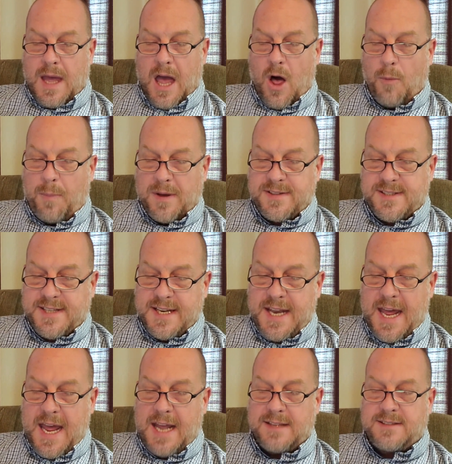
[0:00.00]
Help us
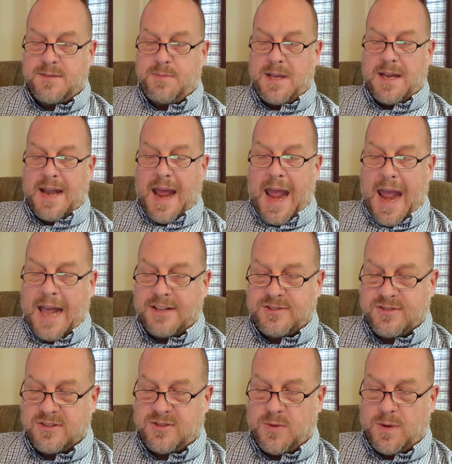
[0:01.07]
today to be an
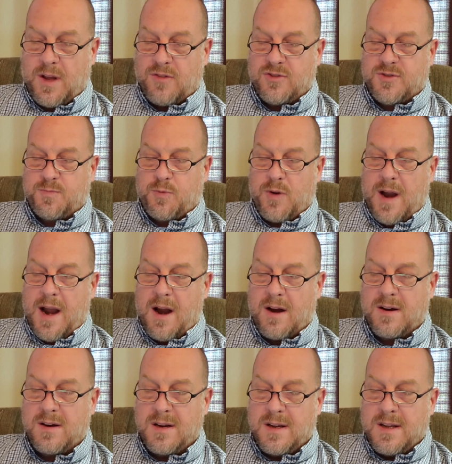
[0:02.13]
answer to another's
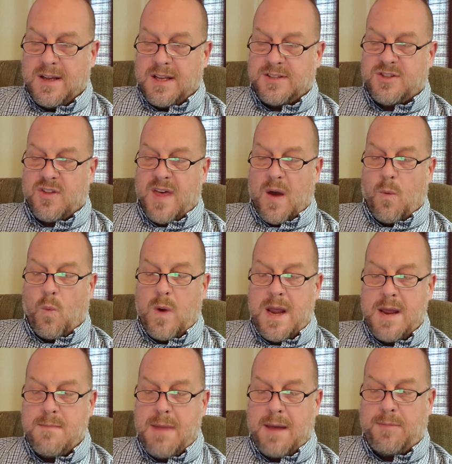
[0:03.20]
prayer so that
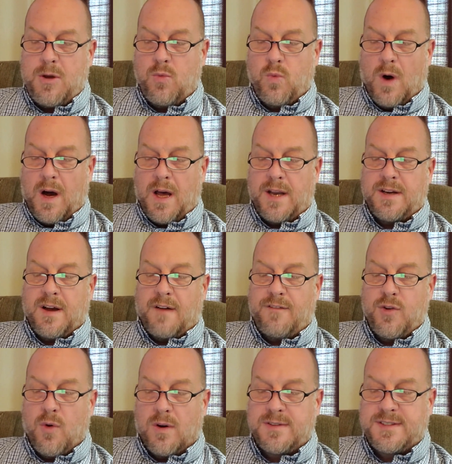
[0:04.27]
we may be one of
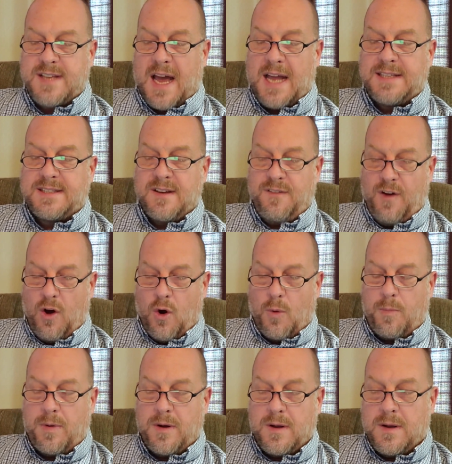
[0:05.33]
your signs of
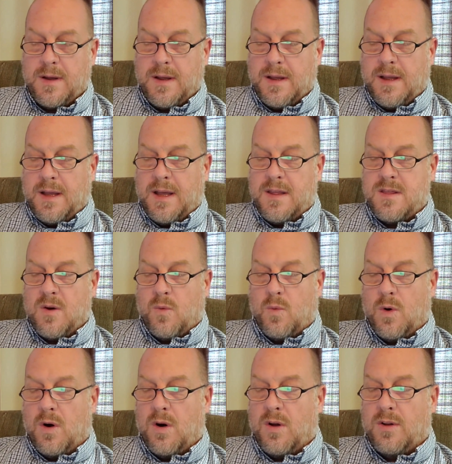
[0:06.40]
hope in the
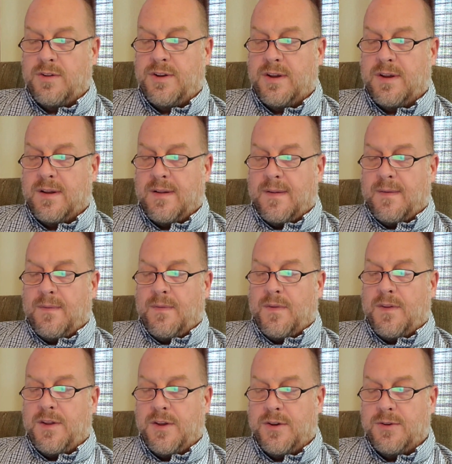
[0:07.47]
world
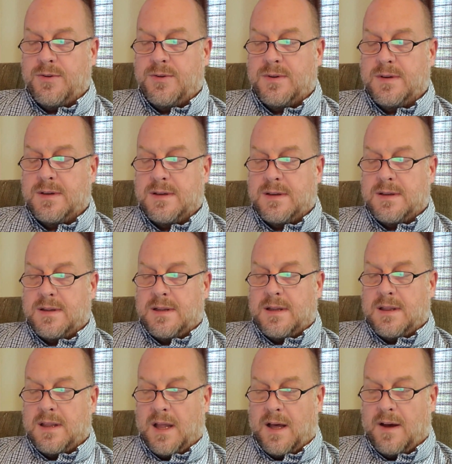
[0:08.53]
you
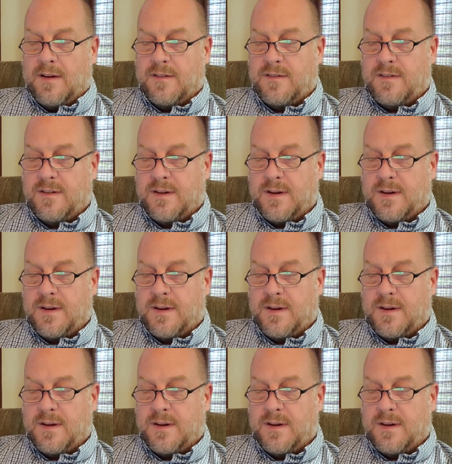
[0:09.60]
love.